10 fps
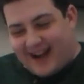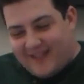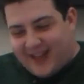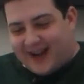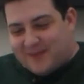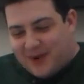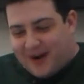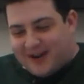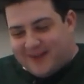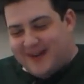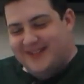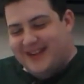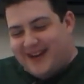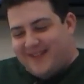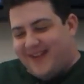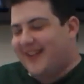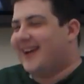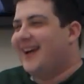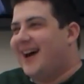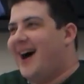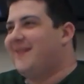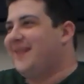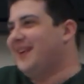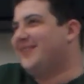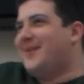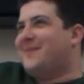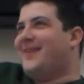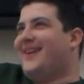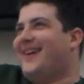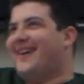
I feel like I'm talking to myself here, like, I'm the interpreter